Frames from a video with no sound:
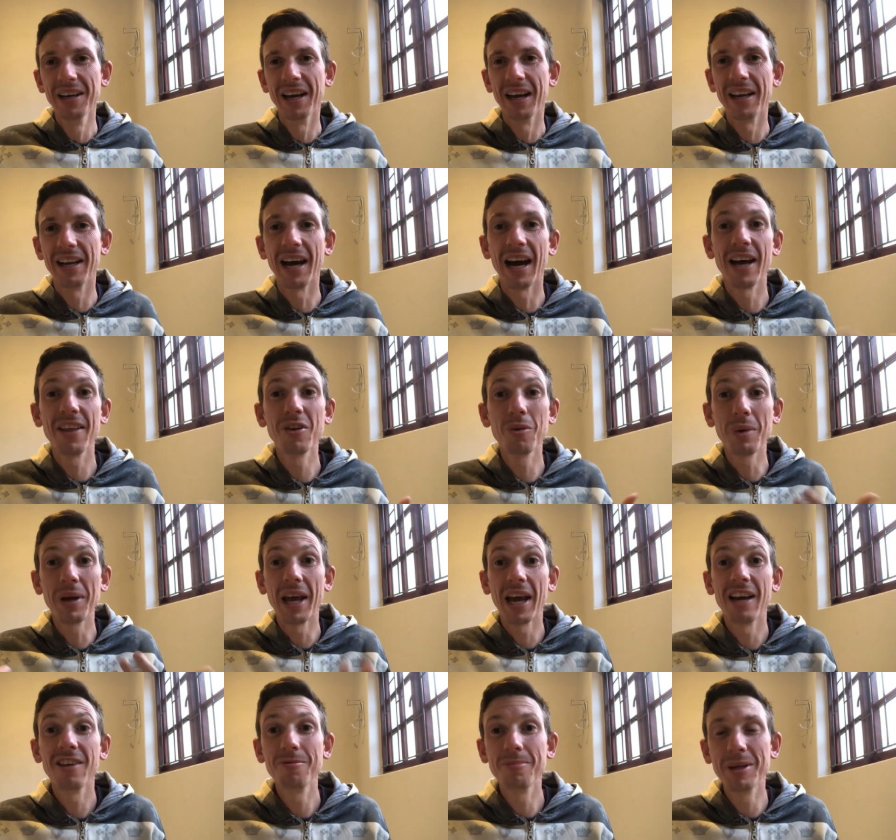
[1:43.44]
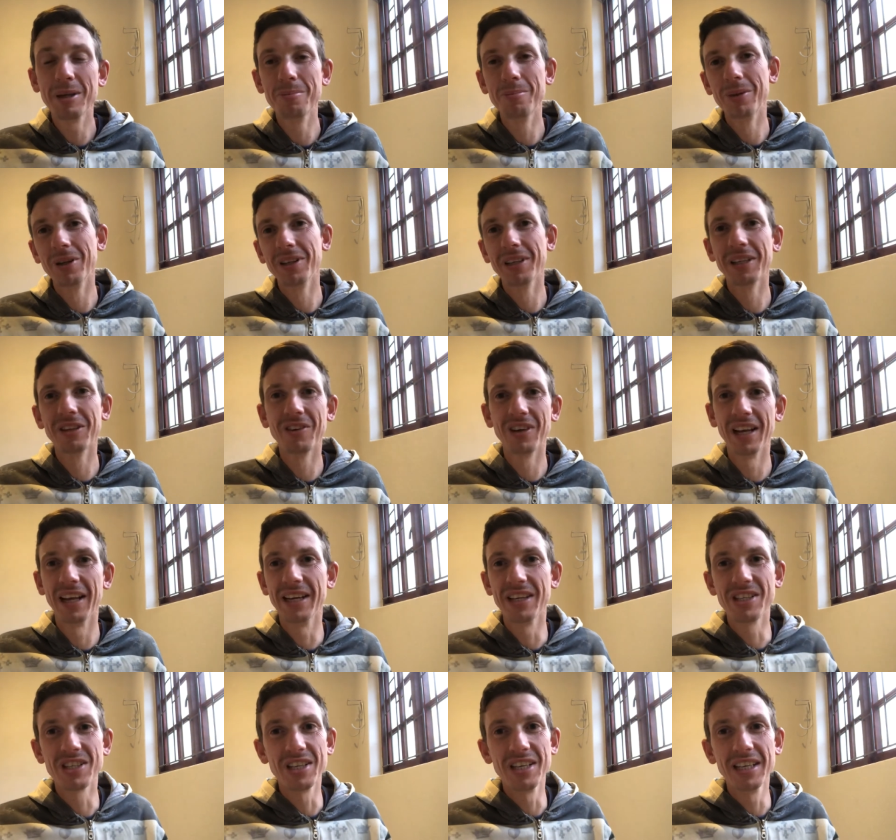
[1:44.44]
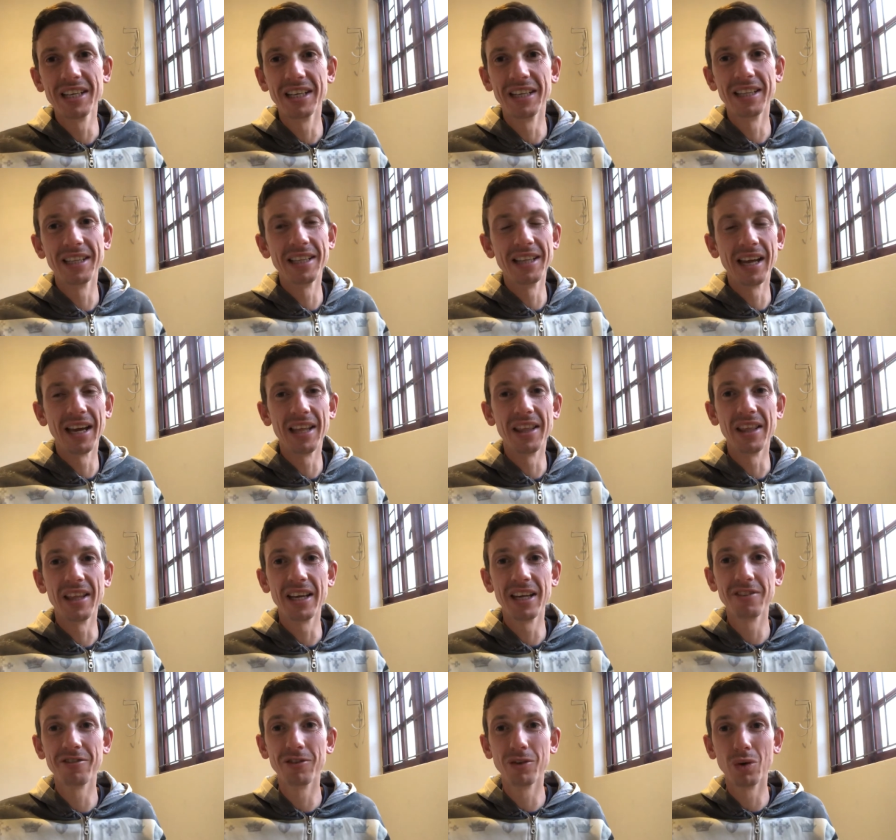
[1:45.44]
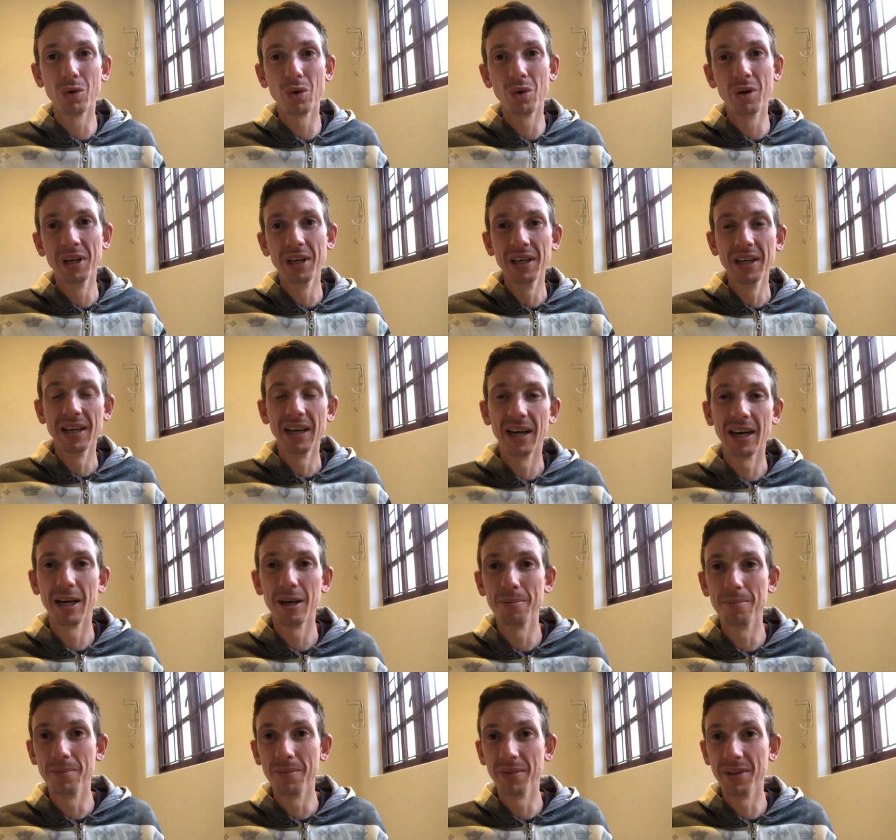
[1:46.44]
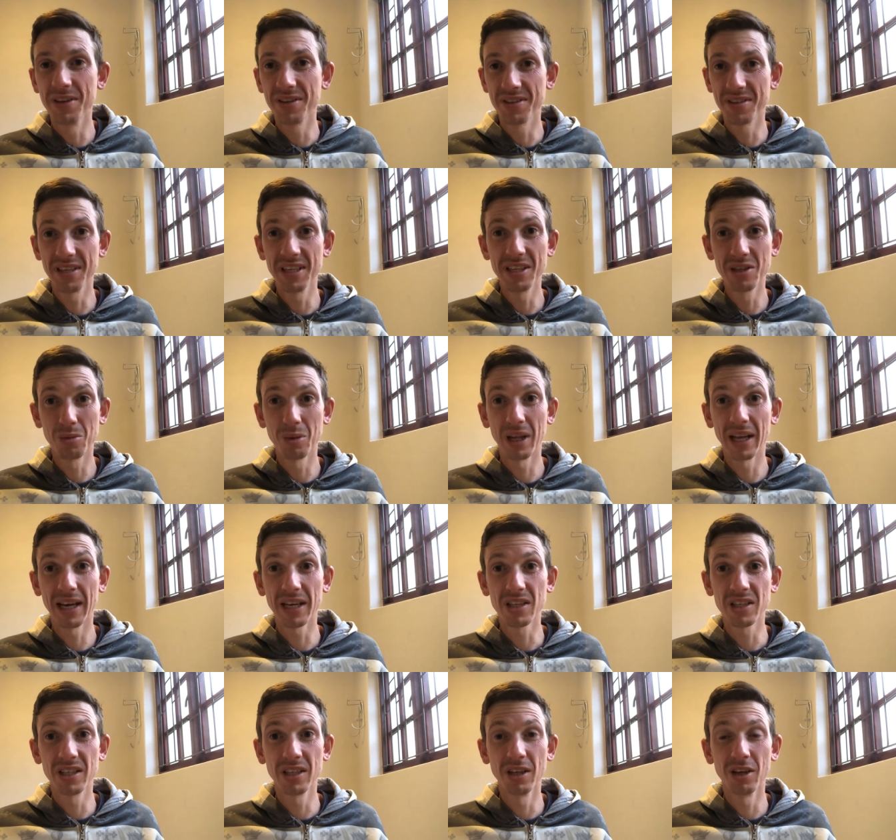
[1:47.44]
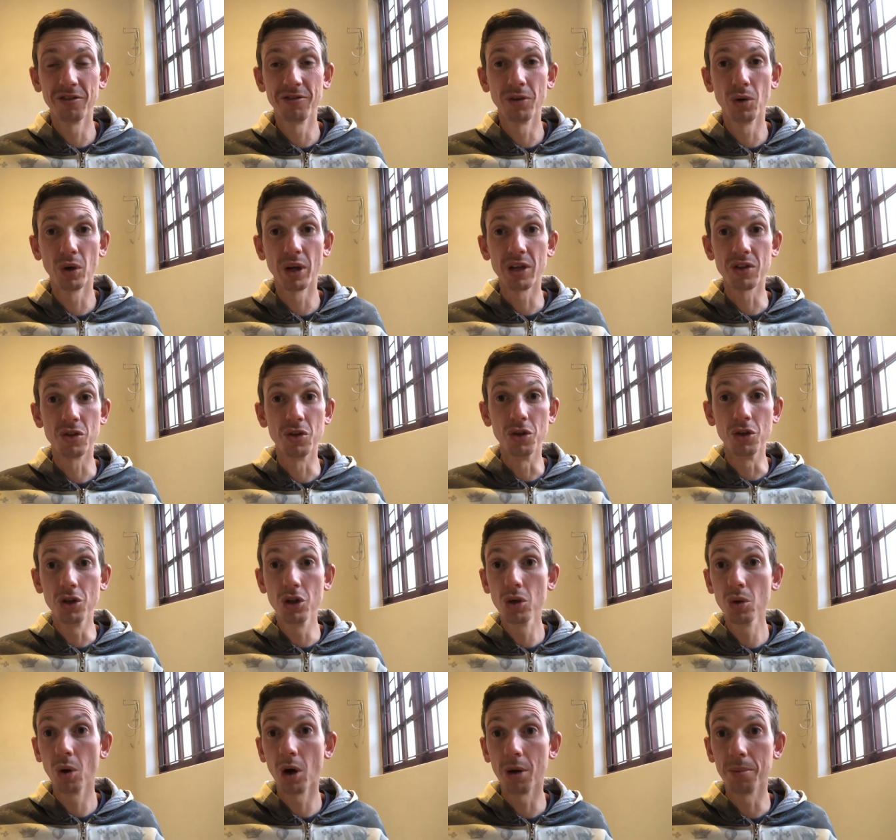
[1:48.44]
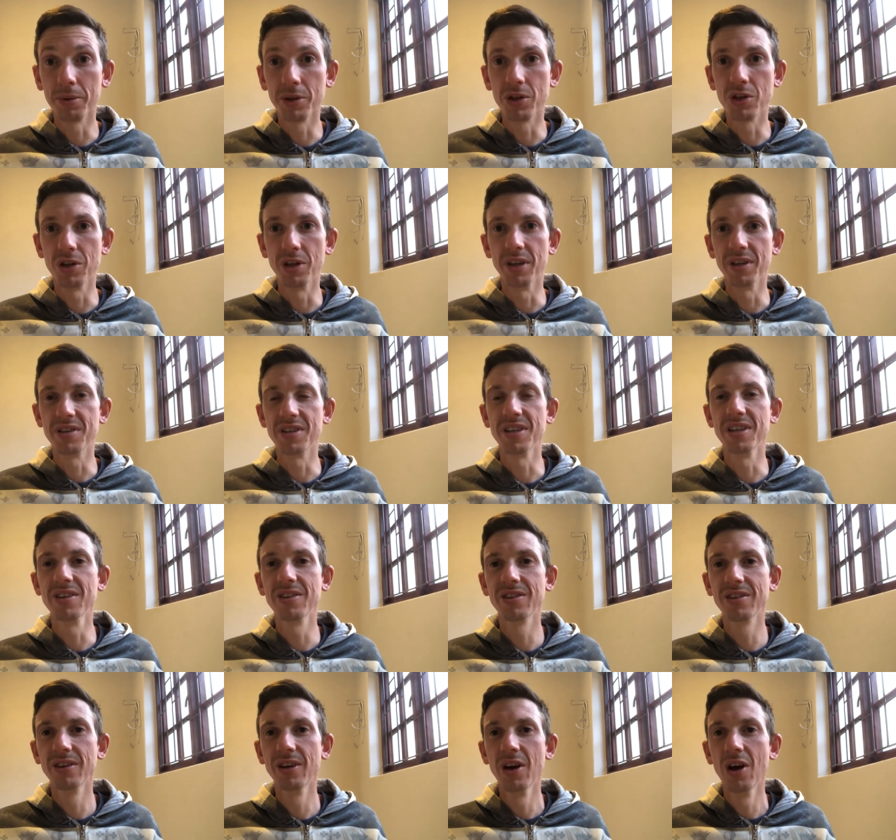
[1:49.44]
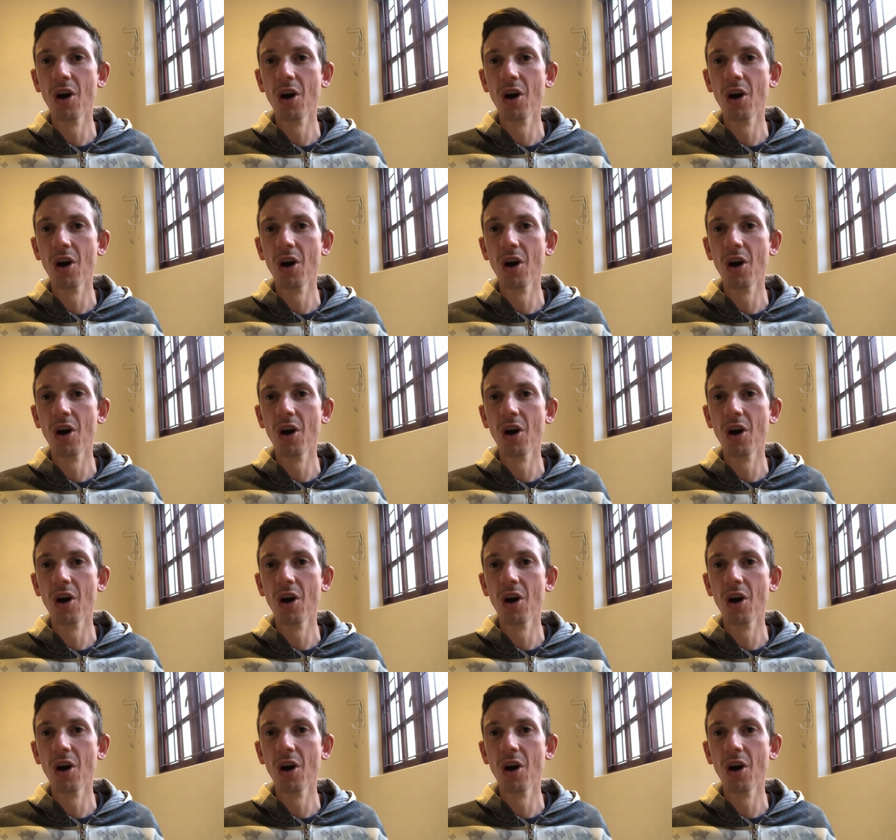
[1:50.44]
And either we have been building relationally and, and therefore um, this season will actually afford us new opportunities,